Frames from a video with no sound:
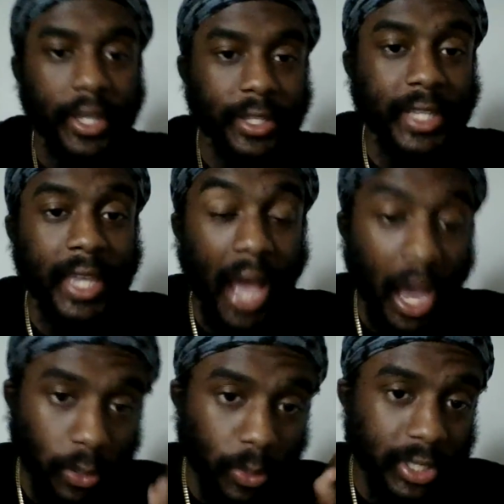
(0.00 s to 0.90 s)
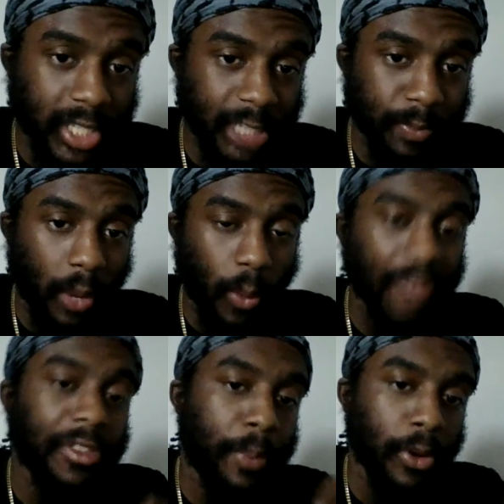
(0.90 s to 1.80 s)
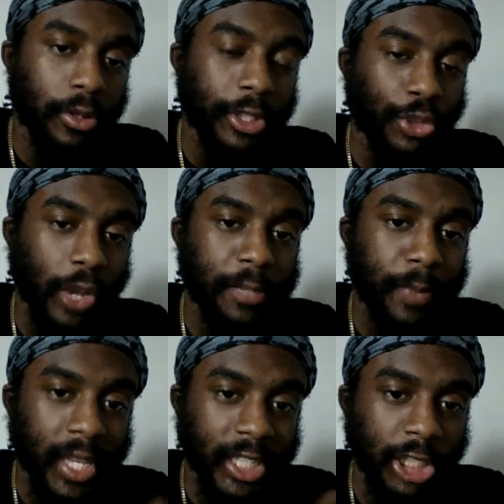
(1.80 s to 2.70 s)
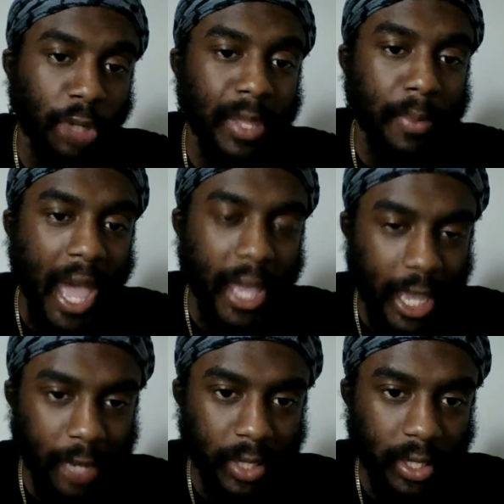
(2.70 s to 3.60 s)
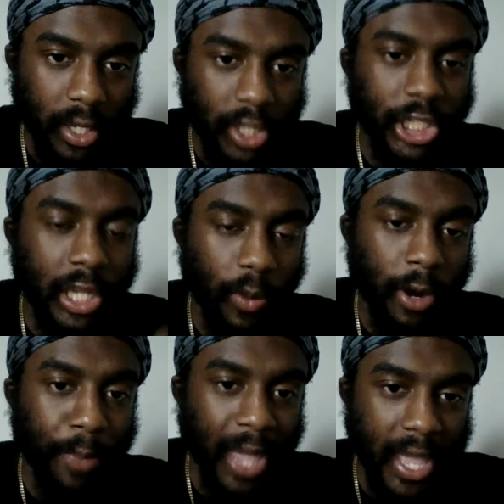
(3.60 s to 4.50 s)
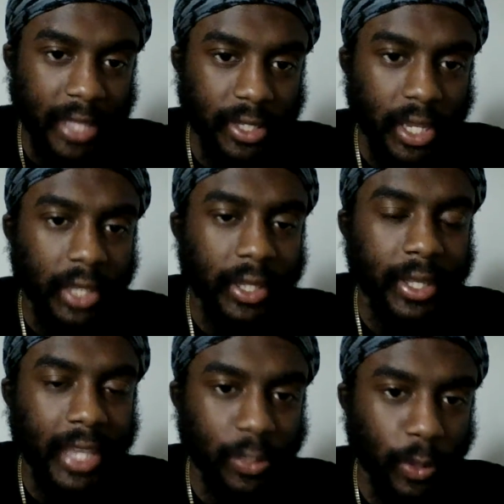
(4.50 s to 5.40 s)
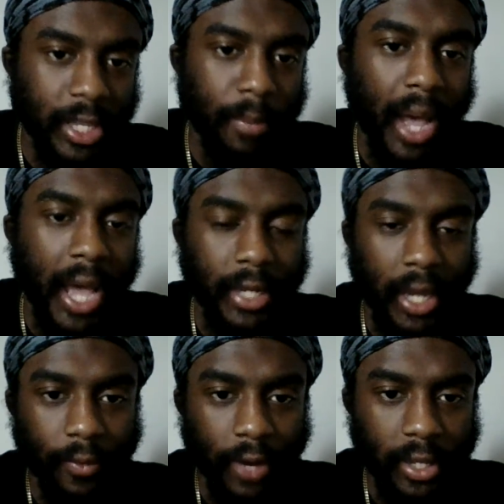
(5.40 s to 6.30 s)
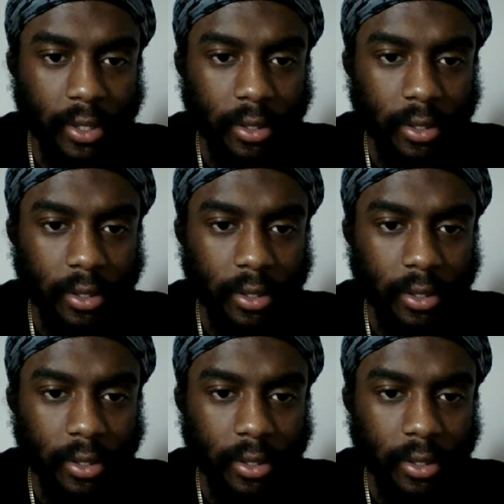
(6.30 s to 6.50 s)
saying, I don't want to teach my wife to put on a dress because she'll be mad at me, she can wear pants, then guess what? Your mind not right.